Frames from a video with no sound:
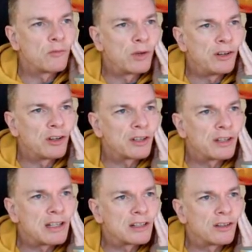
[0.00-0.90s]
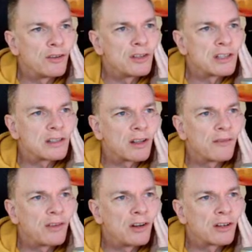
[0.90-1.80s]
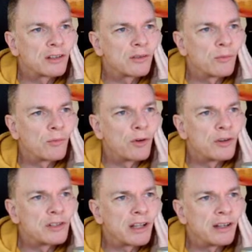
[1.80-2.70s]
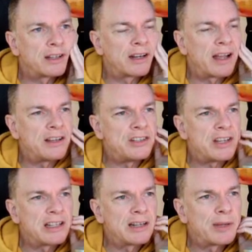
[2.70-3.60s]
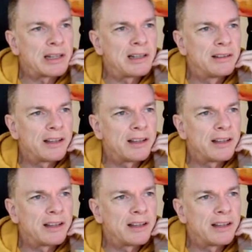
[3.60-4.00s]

when you're looking at these clues is if you look at the words ending in ing in the middle,